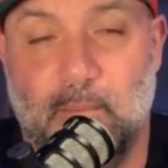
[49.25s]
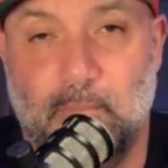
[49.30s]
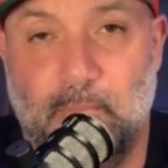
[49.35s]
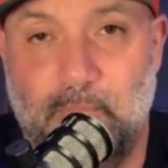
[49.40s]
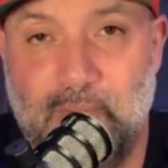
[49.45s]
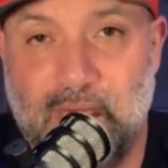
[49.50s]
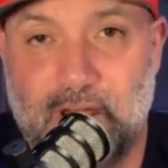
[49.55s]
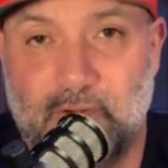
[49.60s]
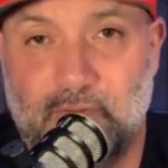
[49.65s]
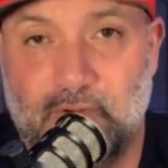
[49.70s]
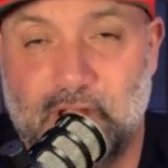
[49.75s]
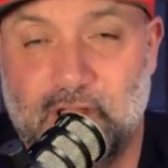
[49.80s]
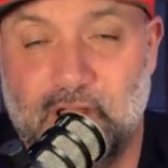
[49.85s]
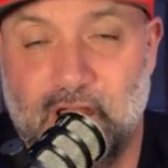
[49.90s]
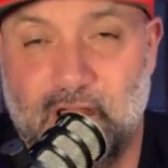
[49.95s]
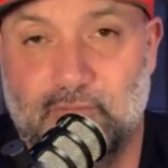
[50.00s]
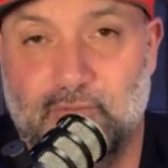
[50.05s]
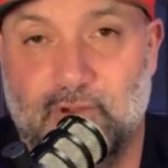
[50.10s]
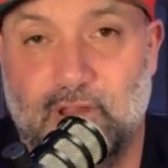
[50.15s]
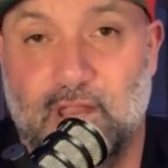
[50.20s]
Better
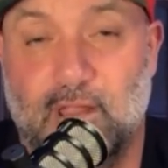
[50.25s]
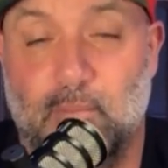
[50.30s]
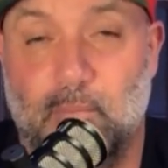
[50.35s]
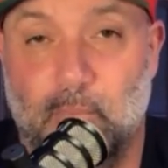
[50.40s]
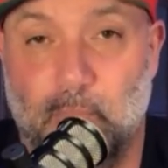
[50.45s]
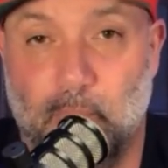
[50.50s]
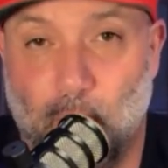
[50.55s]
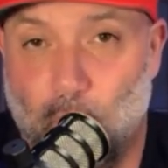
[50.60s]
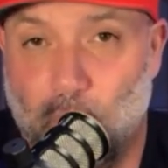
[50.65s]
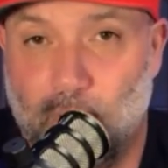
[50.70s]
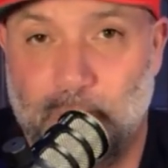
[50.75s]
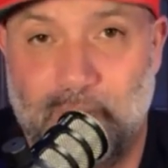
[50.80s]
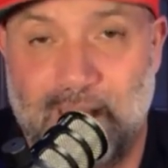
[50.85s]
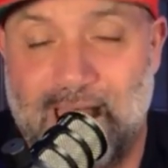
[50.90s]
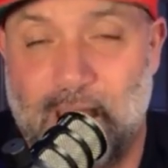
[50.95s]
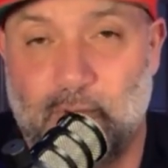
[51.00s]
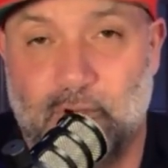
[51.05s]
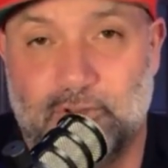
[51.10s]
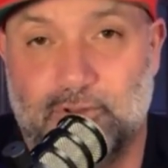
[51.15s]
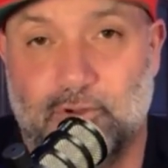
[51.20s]
recovery, more
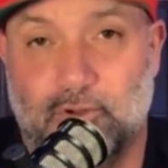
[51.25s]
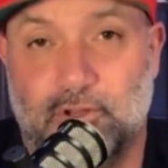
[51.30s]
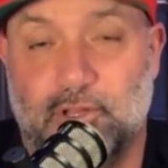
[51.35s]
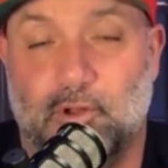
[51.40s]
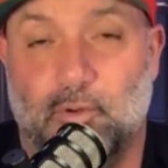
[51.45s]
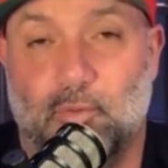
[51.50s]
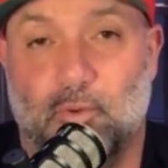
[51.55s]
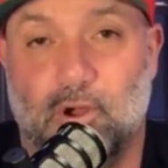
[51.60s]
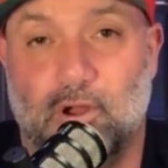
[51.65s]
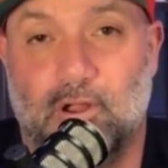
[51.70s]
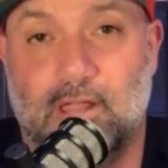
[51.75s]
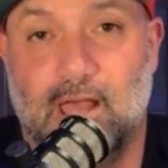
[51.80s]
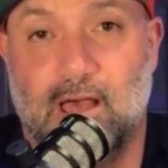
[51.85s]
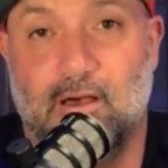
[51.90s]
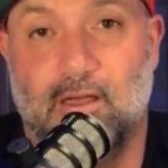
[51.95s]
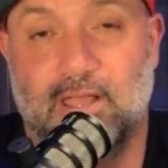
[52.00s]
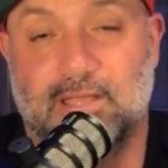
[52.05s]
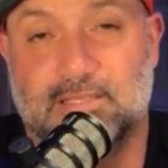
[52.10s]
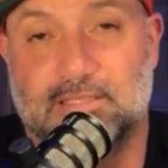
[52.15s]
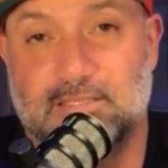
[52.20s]
power during your
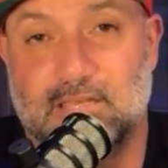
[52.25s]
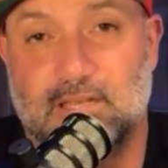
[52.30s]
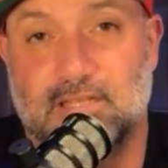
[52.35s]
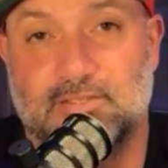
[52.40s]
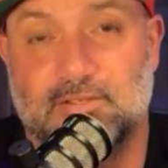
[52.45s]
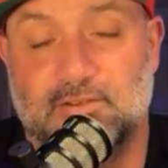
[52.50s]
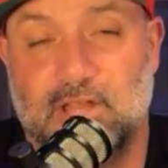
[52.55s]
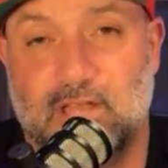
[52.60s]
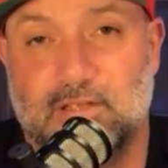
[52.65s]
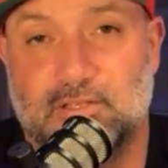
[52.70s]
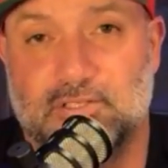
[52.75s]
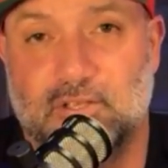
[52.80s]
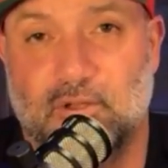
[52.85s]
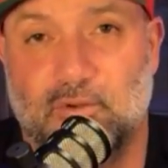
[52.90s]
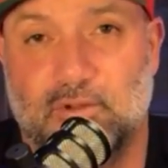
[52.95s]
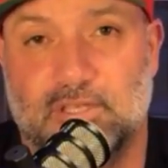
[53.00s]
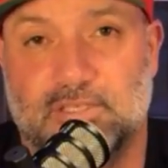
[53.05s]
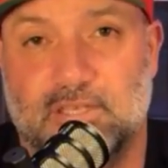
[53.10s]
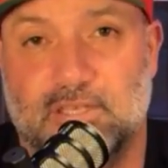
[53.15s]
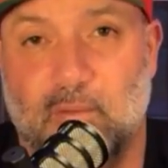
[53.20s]
workout, and studies are now
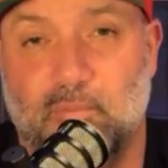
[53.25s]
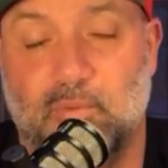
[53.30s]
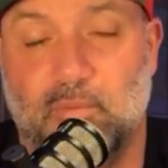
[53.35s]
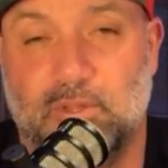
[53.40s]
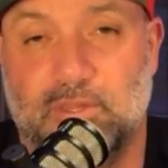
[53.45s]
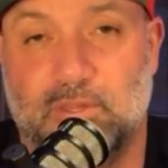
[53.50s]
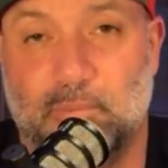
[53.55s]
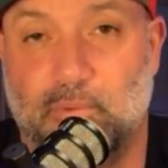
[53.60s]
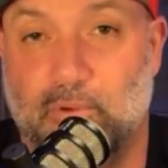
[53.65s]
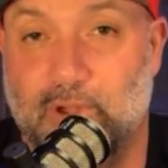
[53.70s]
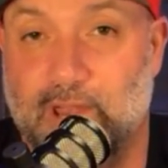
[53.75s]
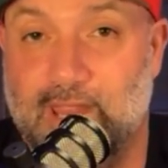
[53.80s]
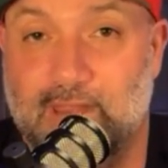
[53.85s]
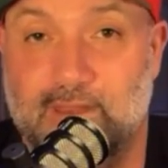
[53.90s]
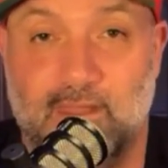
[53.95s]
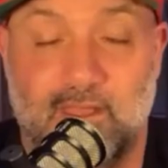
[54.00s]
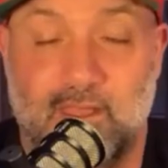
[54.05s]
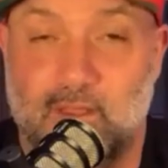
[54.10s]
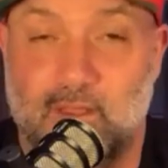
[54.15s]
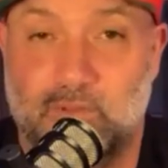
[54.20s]
showing it's helping with the
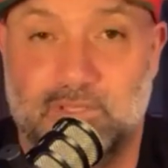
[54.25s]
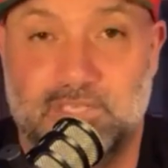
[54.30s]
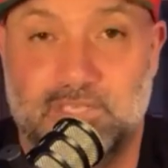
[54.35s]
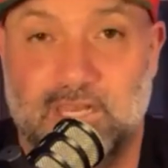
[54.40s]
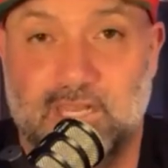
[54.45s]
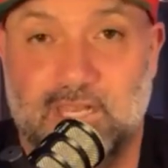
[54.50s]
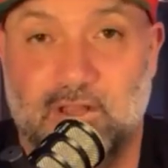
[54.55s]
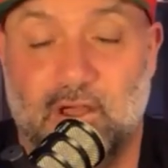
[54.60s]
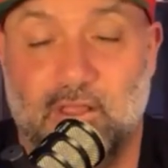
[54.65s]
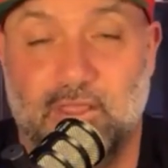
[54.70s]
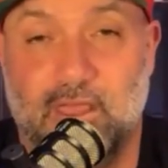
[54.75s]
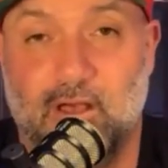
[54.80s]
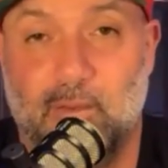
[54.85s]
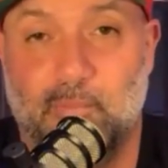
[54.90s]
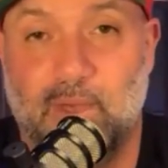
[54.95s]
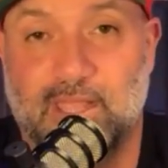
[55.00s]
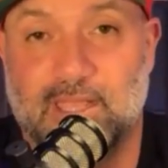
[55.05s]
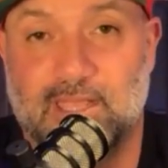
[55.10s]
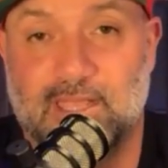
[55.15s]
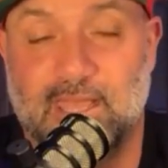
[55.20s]
brain, which I need all the
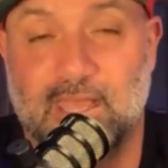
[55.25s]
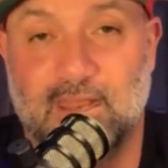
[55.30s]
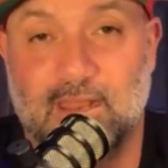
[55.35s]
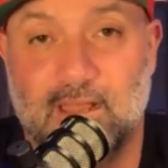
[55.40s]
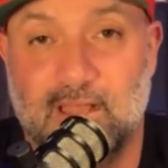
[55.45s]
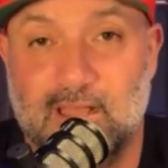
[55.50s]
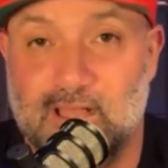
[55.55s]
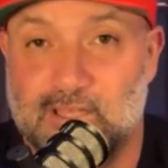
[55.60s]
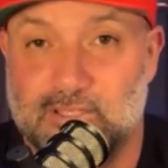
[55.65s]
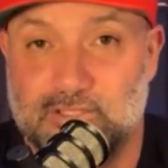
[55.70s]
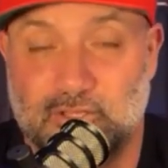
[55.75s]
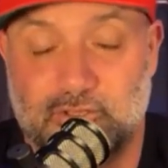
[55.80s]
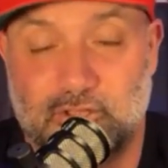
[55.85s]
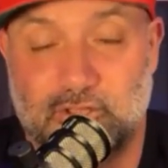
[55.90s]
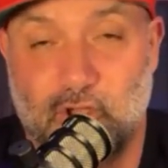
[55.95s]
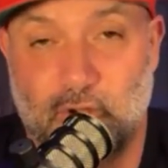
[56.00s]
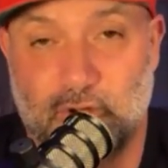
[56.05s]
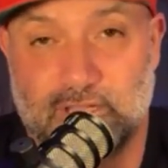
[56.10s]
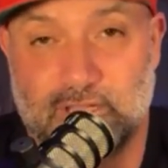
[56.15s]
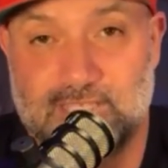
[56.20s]
help I can get. So
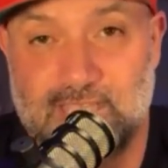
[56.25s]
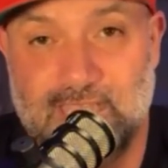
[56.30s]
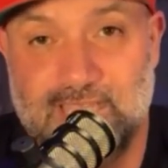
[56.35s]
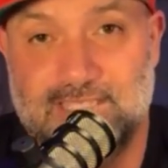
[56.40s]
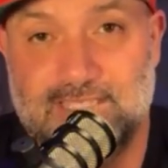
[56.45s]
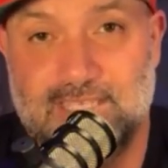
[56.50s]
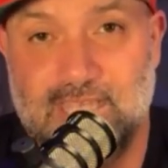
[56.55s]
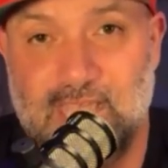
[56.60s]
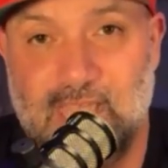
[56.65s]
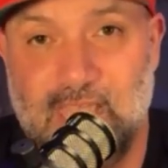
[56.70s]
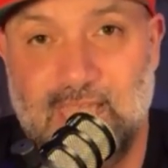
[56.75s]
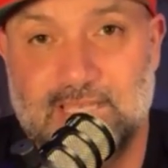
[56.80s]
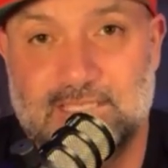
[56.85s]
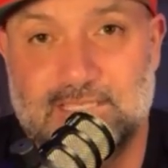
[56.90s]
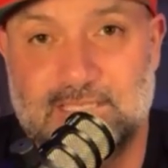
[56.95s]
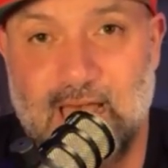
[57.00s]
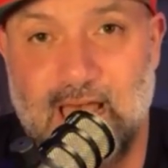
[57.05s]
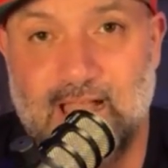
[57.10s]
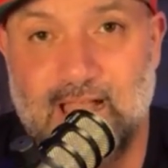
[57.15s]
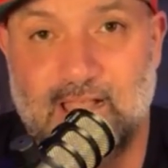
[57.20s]
go to
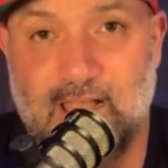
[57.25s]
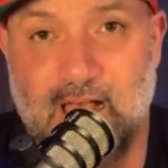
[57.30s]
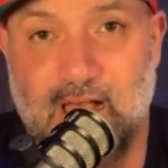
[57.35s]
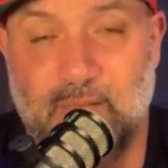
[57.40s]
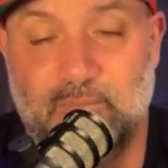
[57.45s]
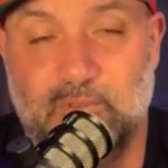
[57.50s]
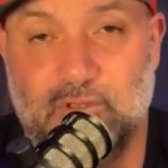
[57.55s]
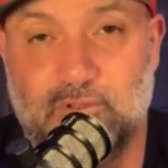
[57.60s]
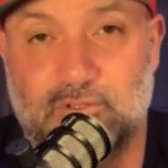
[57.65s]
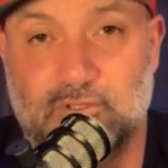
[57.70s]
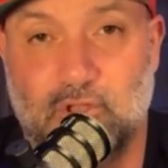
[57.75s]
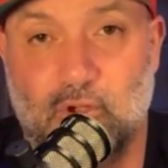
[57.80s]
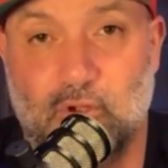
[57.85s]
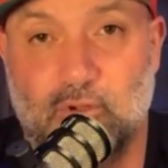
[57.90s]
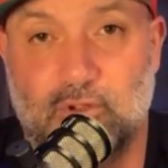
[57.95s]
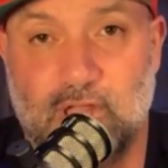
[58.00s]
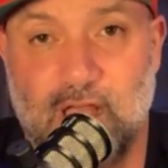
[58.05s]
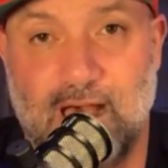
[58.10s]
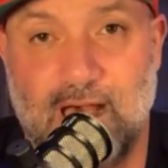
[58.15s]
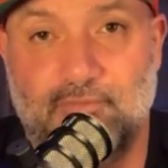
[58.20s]
tastygains.com, use
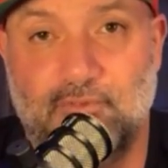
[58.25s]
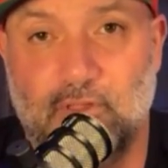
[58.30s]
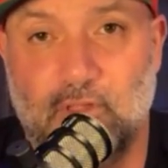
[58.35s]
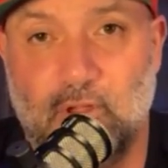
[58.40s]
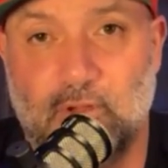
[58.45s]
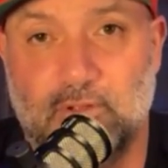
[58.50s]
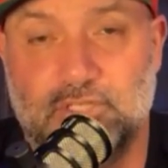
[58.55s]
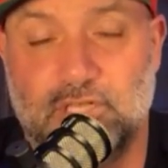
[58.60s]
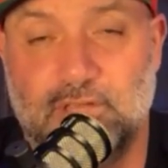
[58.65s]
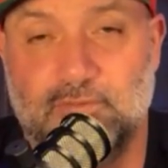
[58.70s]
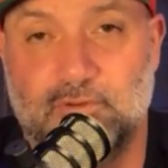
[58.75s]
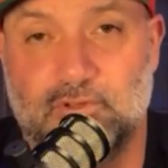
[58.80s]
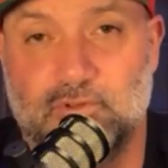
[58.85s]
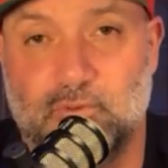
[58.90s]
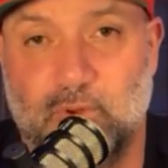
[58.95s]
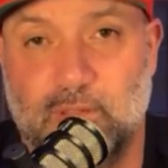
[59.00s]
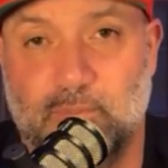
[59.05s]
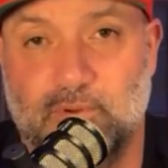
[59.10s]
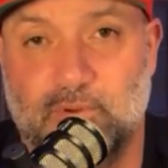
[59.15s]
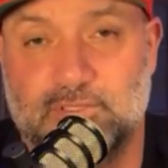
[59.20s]
code COPVILLEOG for
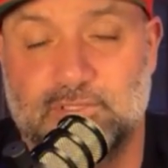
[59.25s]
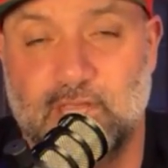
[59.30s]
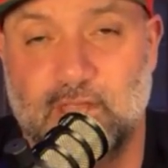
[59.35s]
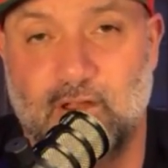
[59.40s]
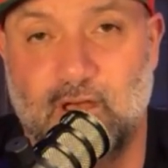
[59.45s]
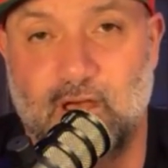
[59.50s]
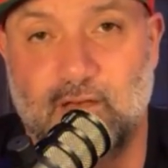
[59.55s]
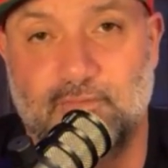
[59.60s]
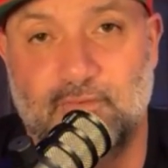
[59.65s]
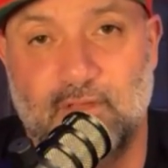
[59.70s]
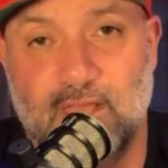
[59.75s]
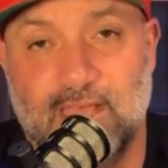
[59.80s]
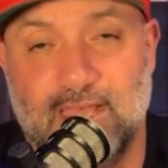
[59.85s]
20% off.